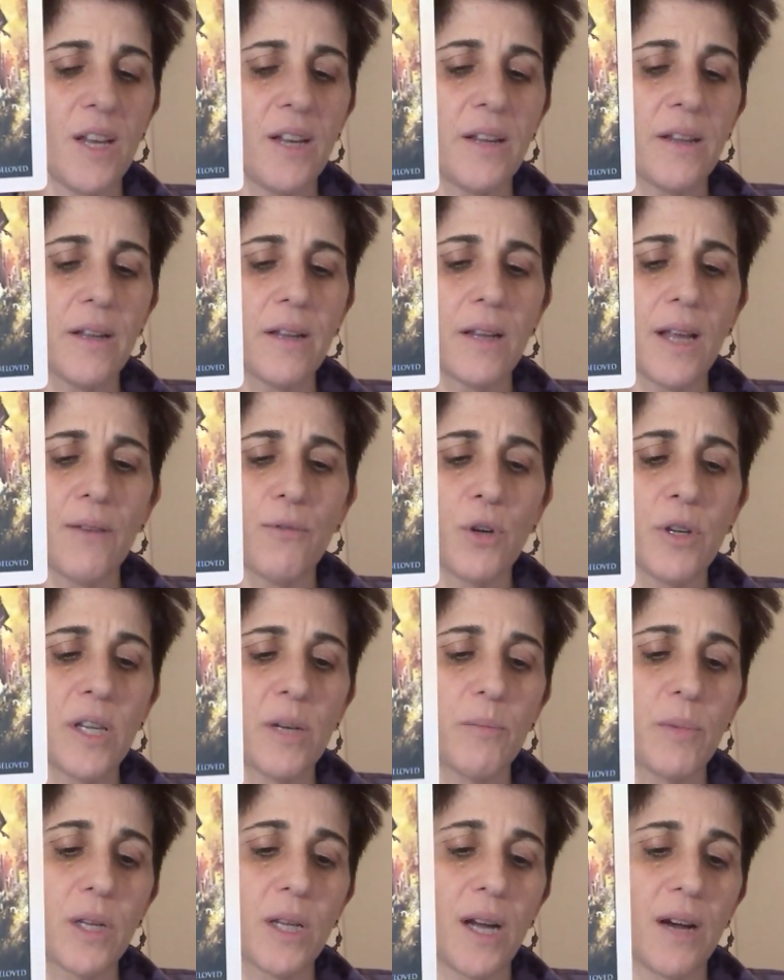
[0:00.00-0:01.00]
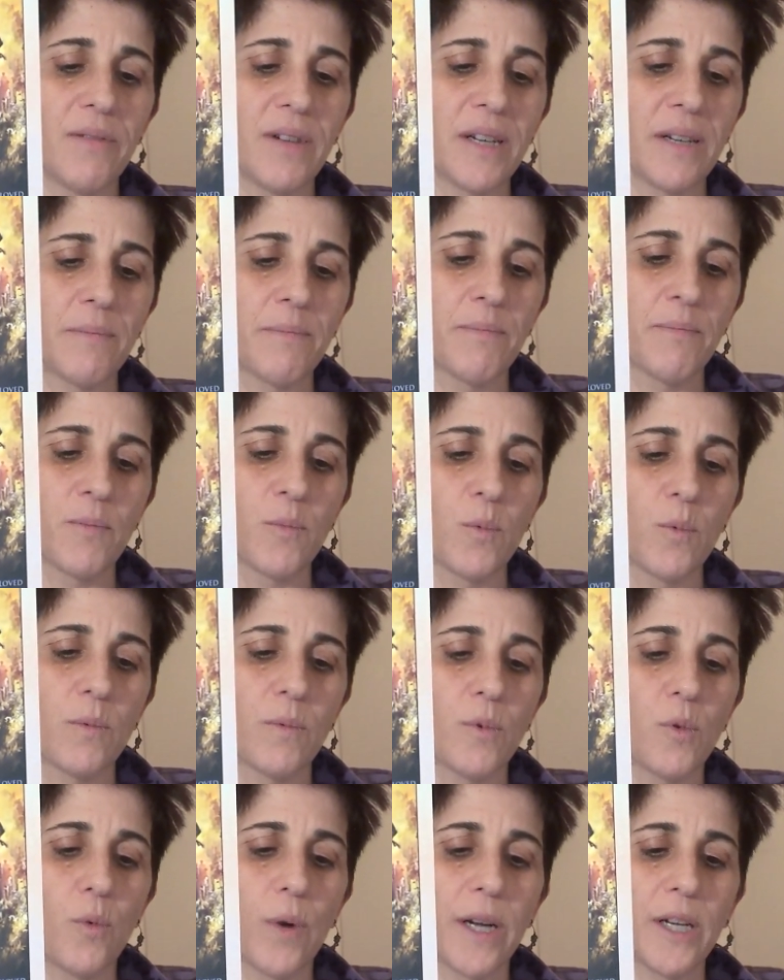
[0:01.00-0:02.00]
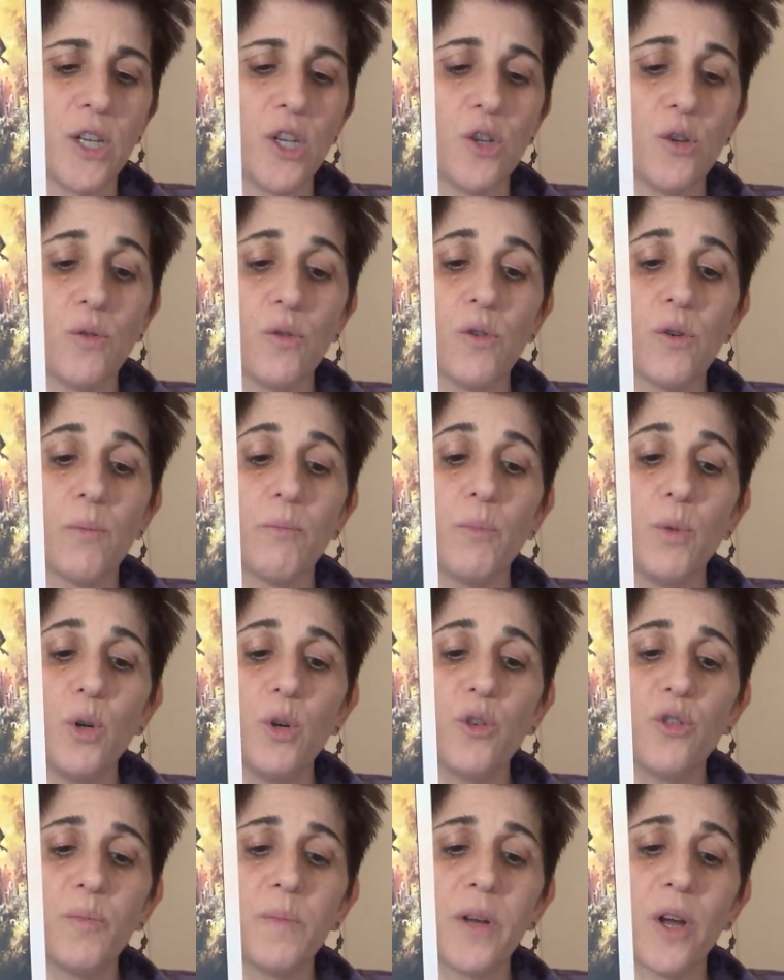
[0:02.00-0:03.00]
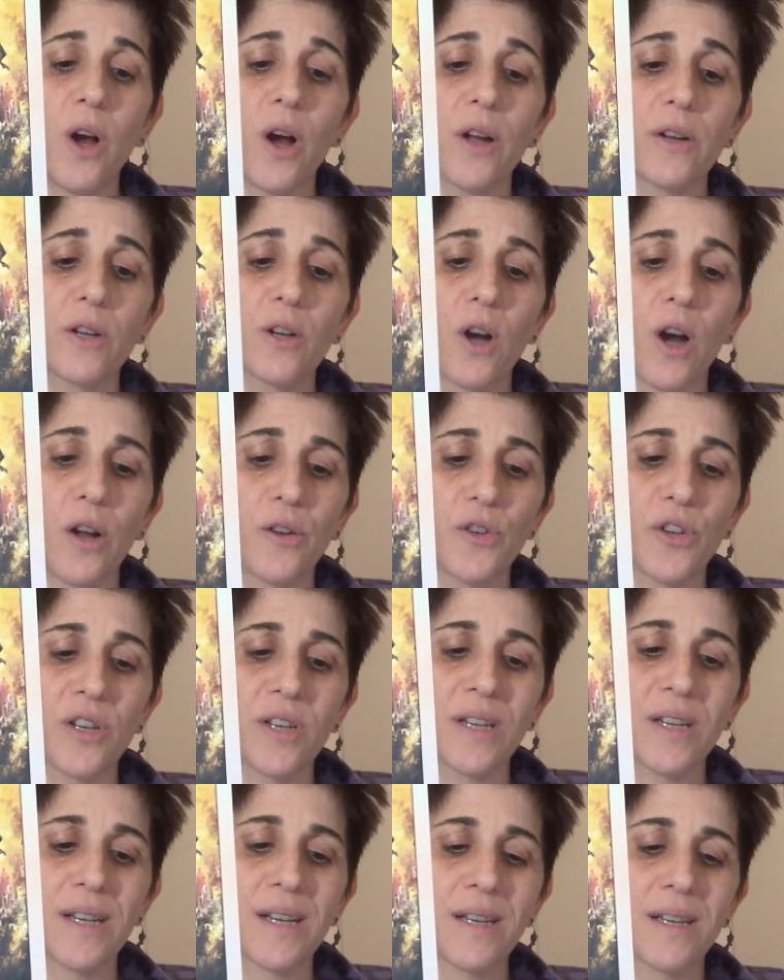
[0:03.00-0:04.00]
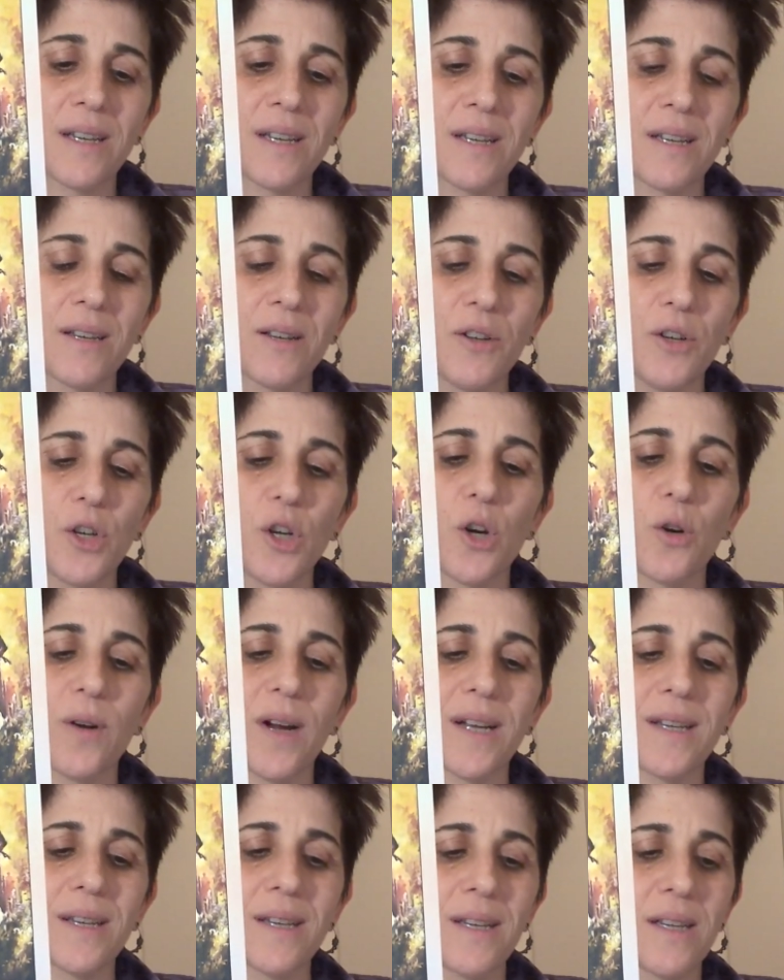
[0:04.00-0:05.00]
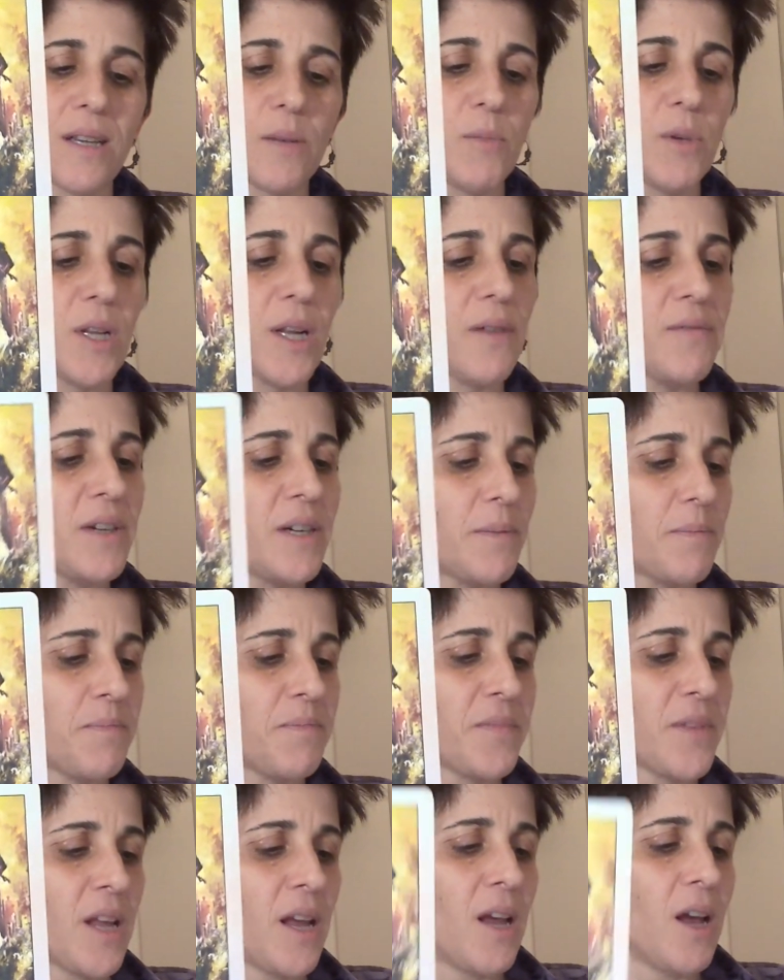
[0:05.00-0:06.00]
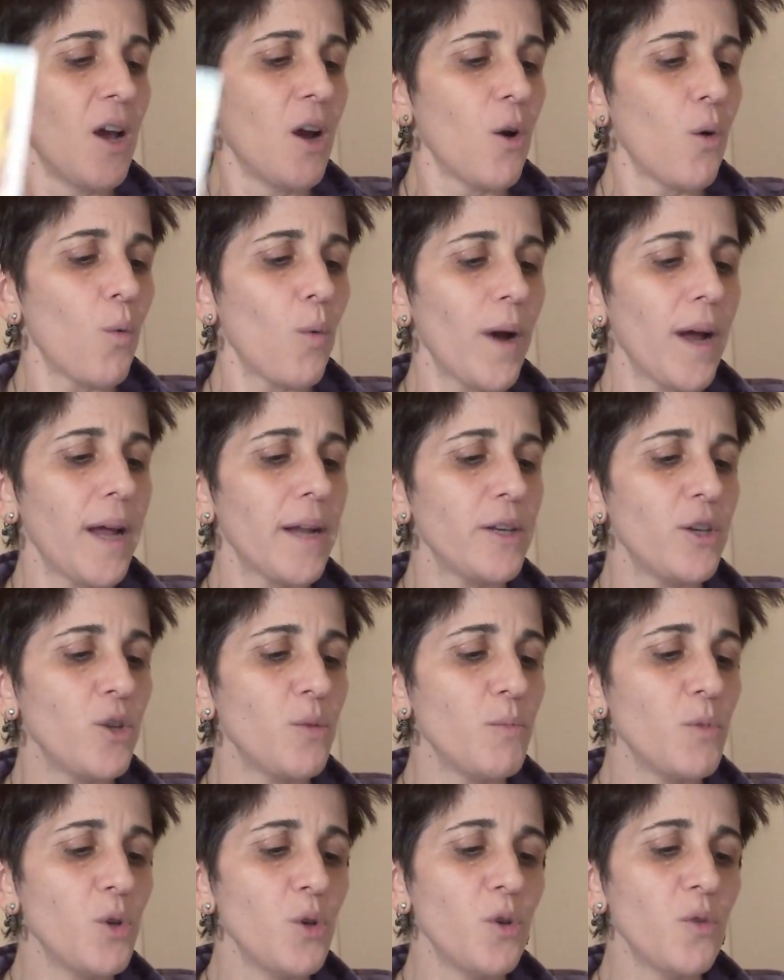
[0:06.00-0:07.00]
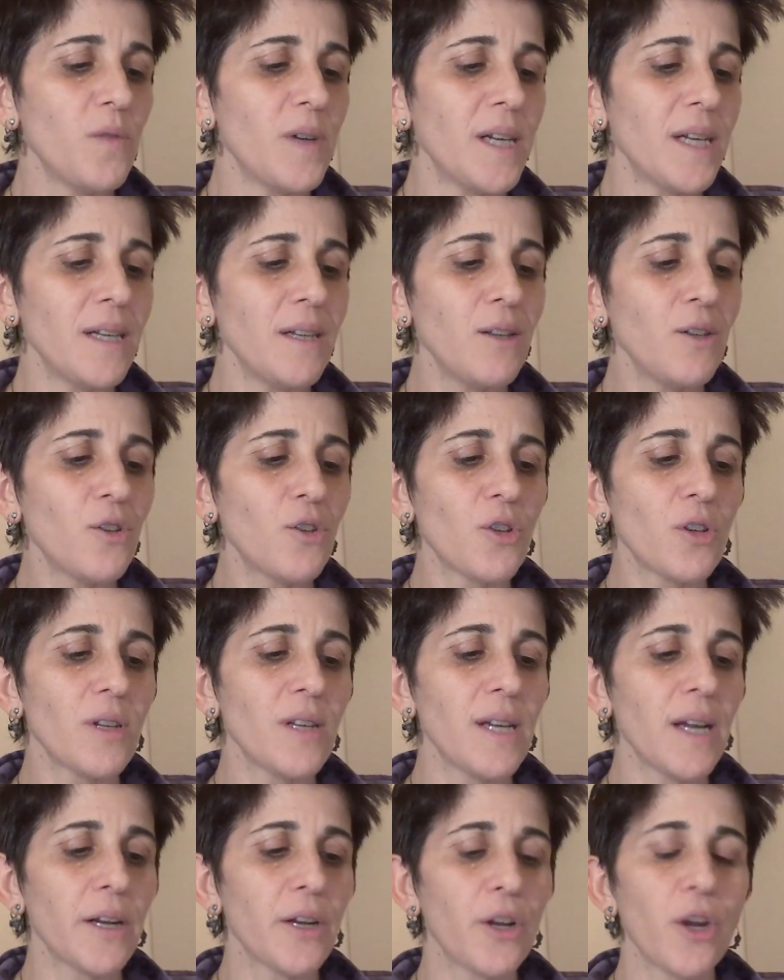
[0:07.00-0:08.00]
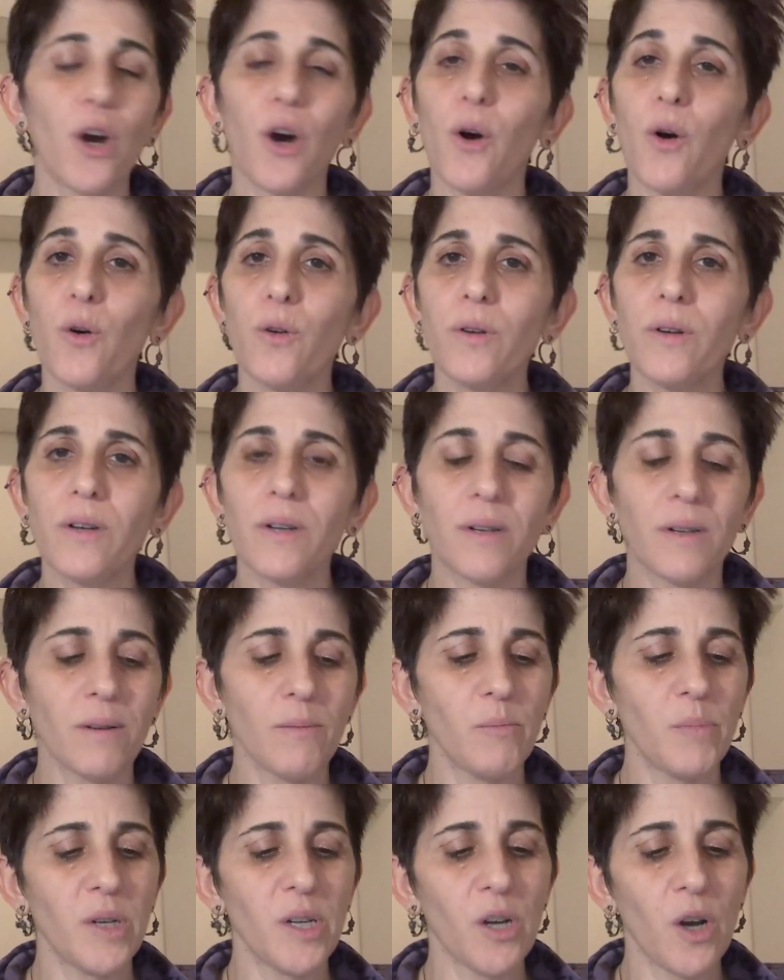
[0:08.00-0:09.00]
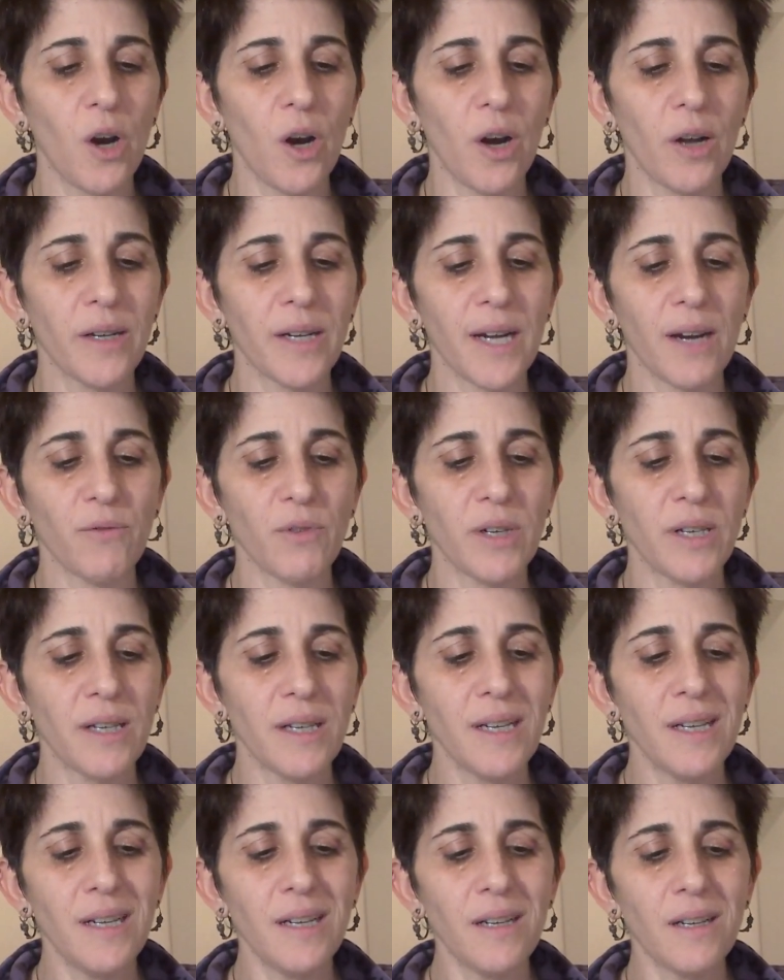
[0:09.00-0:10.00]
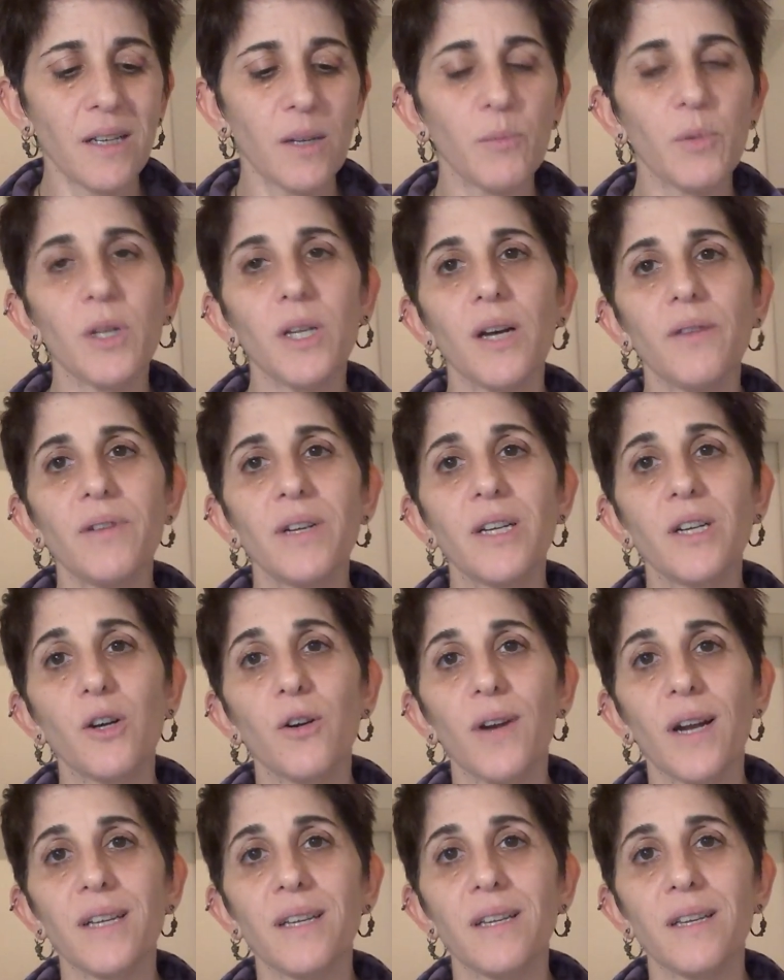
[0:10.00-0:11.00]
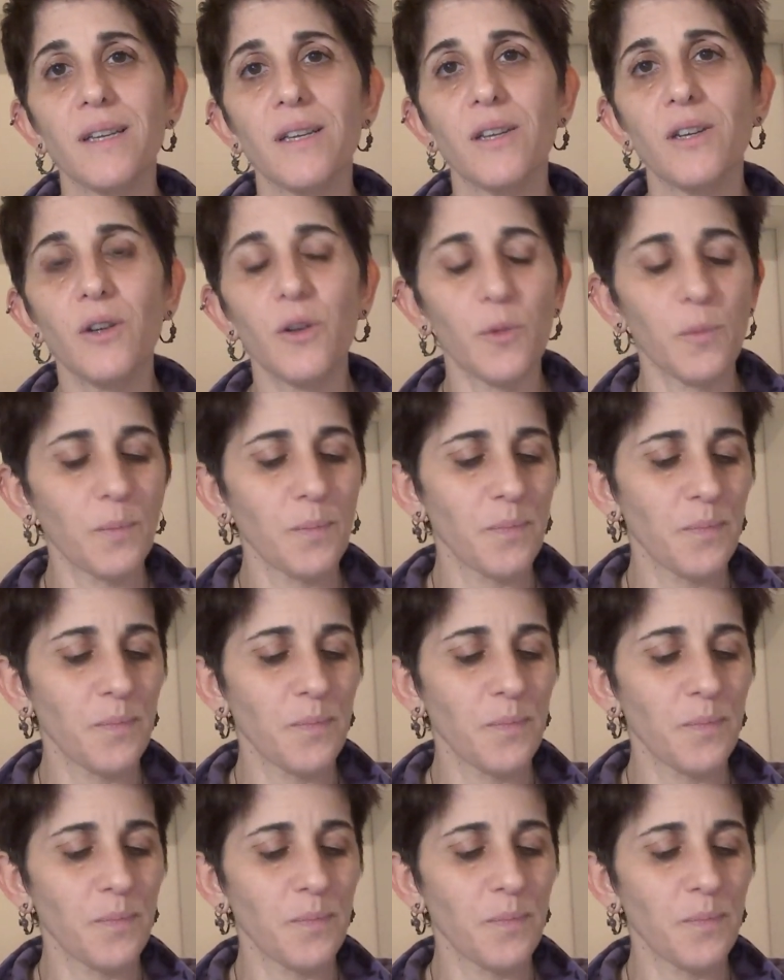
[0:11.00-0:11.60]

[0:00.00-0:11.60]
the lover and the beloved when you move beyond consciousness you caress the beloved when you move into the unknown beyond everything the beloved caresses you